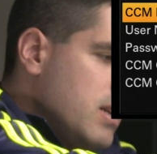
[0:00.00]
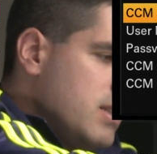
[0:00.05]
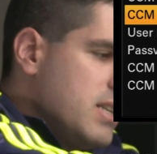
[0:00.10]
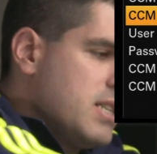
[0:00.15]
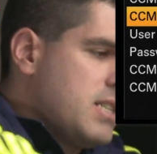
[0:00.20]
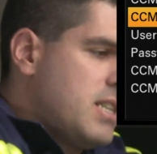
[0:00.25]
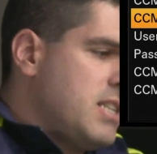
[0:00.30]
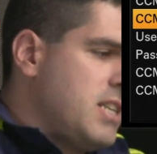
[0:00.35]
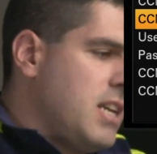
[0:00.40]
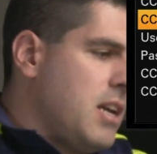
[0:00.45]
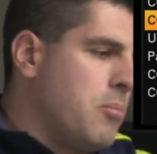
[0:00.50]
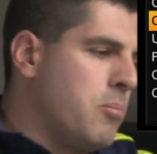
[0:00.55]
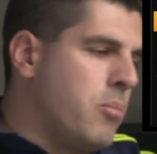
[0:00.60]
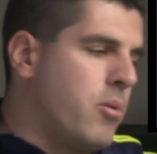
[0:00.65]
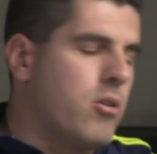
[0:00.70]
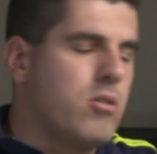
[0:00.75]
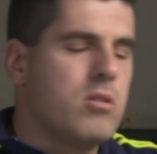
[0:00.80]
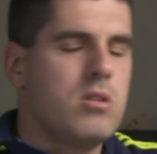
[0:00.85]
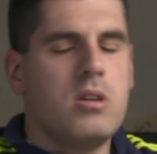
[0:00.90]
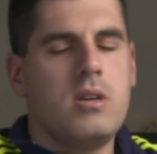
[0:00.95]
The CCM
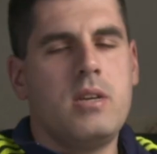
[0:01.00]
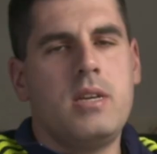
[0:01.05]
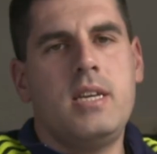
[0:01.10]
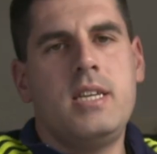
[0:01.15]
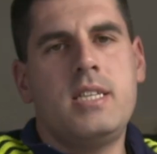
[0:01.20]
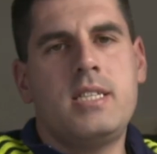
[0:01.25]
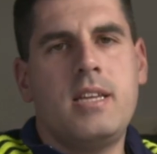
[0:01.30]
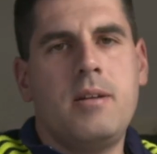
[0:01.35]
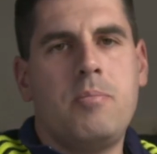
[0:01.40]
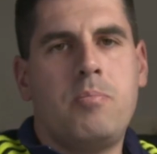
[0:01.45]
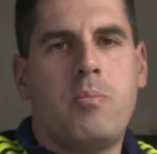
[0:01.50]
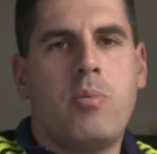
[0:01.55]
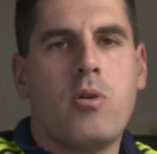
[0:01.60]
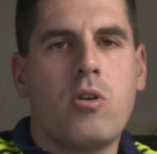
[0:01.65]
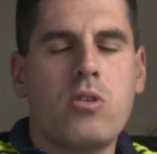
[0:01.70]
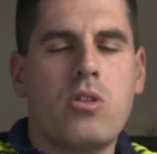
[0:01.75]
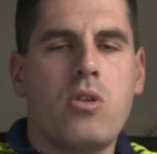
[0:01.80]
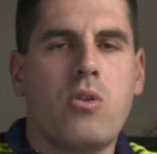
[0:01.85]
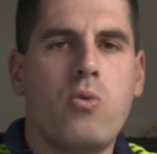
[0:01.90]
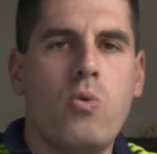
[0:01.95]
port is the
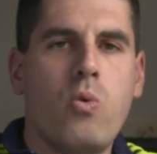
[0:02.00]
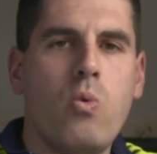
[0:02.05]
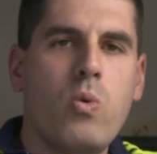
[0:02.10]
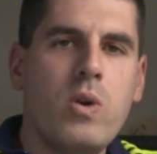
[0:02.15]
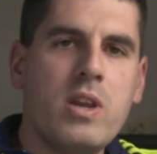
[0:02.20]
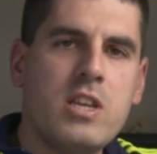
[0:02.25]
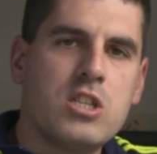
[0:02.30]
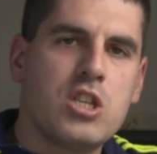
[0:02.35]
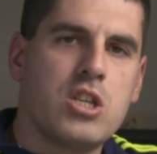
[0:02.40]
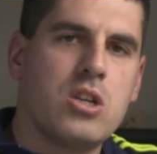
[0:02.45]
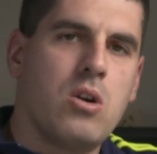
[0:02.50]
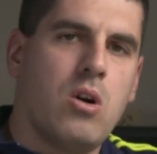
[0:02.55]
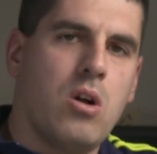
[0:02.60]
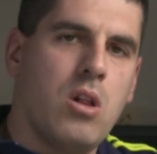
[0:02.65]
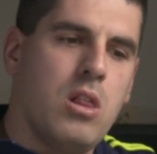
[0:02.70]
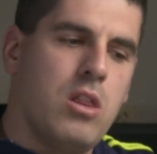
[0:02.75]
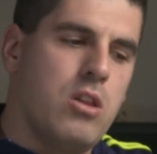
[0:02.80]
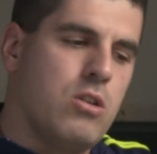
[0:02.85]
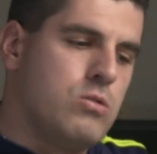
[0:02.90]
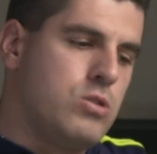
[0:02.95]
port through which
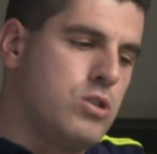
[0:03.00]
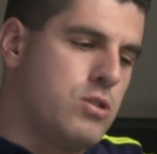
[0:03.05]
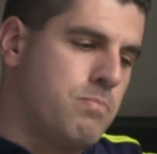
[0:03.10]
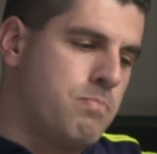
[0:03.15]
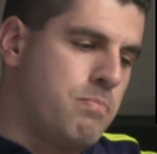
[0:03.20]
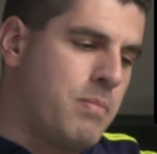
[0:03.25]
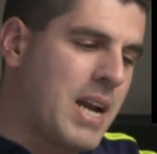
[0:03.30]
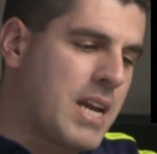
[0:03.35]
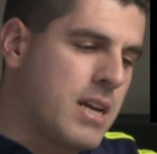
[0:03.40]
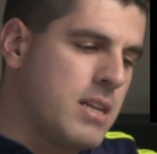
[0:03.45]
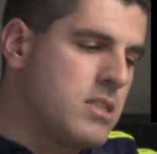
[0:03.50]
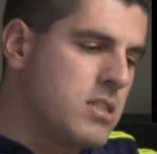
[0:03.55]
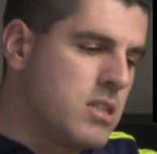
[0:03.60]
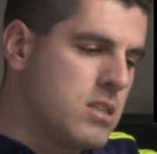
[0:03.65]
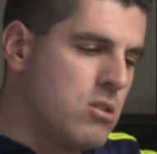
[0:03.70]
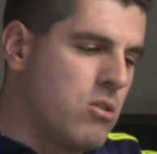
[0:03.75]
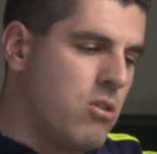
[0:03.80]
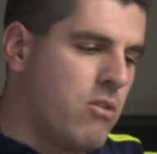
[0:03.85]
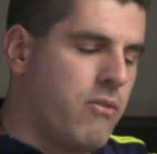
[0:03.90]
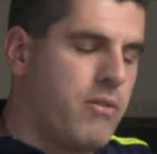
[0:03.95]
all those
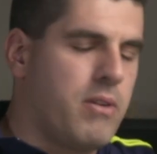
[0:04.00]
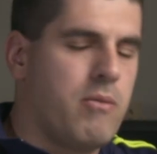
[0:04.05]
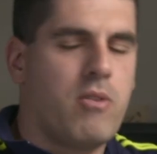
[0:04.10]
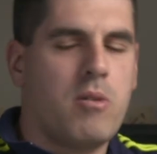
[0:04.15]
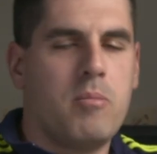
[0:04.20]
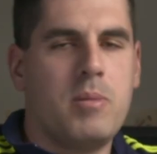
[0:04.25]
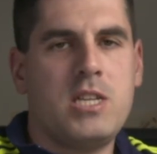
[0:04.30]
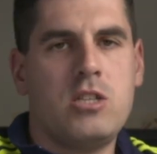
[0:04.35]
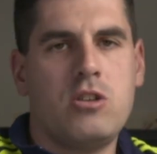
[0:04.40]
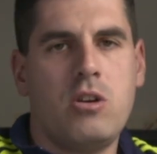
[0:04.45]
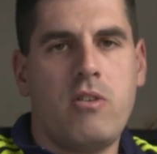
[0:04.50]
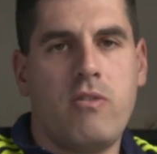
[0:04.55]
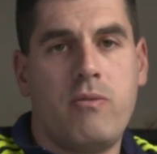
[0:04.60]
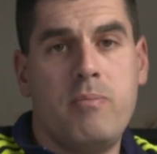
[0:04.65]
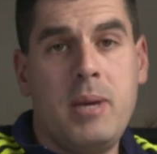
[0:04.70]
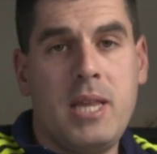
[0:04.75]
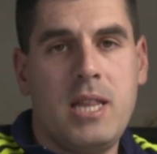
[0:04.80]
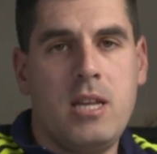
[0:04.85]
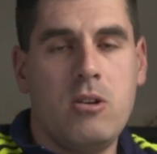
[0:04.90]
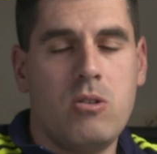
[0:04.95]
packets of information of
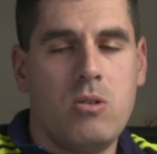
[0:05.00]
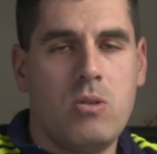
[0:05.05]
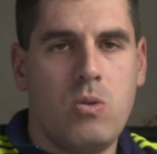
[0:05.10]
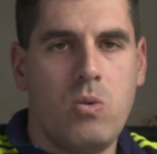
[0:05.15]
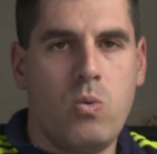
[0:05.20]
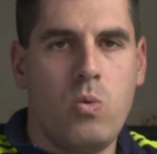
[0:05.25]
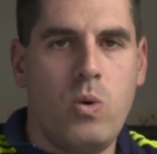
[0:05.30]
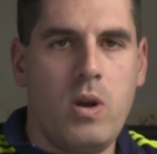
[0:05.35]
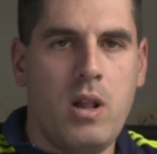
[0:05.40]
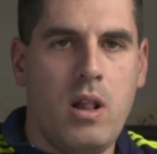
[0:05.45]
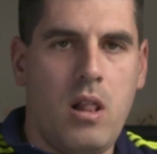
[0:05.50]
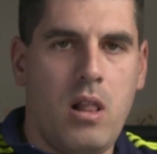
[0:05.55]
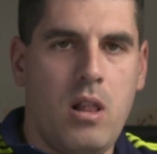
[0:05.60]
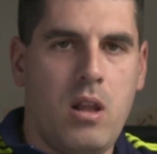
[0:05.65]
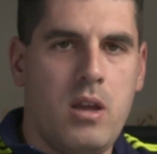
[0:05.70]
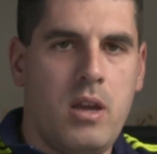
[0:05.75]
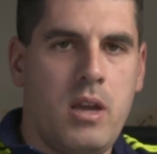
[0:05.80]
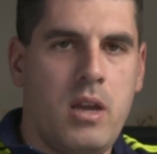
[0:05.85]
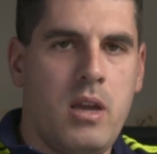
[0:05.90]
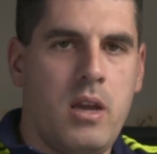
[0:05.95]
video will
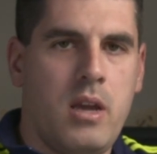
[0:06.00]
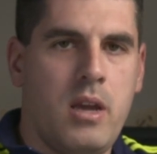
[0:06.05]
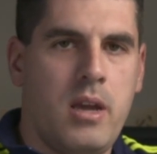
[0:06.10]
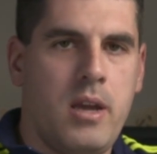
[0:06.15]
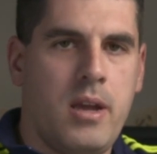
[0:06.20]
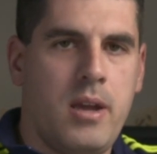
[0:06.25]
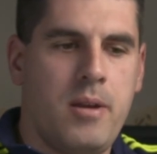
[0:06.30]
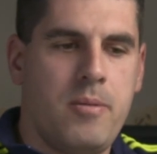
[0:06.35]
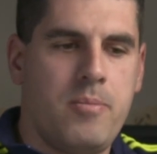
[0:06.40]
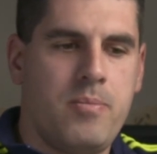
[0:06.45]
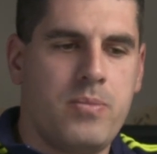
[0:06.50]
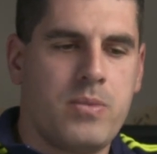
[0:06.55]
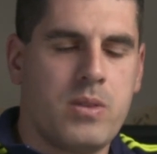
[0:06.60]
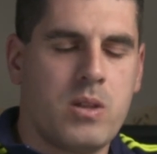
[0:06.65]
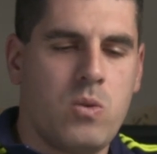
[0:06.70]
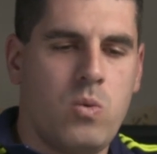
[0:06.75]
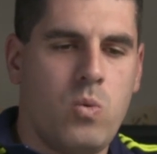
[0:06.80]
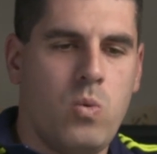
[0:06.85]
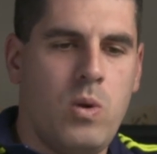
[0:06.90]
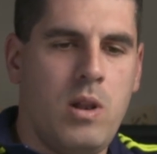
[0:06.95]

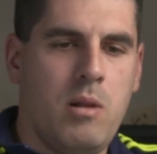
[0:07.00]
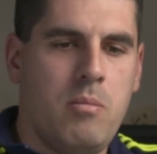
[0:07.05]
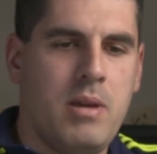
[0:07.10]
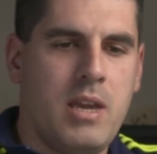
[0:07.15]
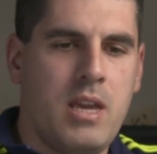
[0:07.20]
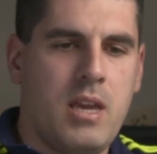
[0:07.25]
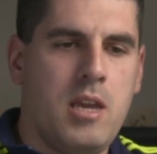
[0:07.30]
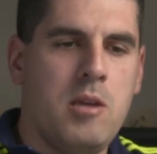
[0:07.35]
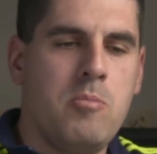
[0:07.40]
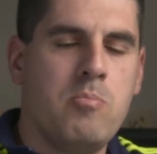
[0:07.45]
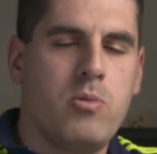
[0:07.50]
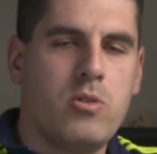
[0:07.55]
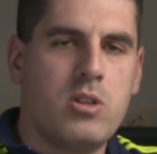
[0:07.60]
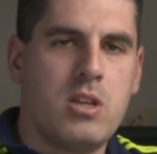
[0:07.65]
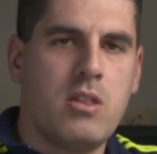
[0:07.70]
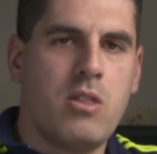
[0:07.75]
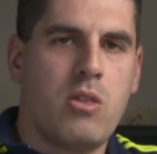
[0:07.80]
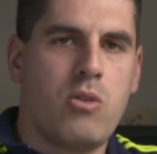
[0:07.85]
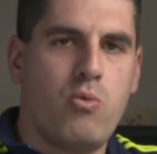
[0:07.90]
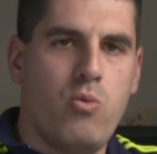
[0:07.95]
be
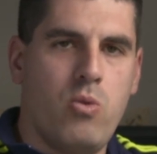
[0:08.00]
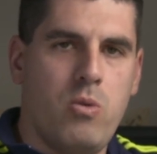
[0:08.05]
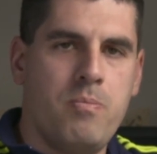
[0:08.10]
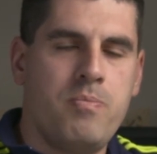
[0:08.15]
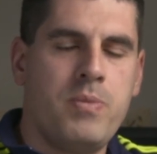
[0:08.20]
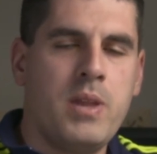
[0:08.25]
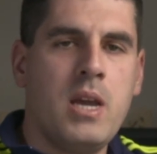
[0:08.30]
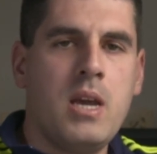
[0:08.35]
inputted through.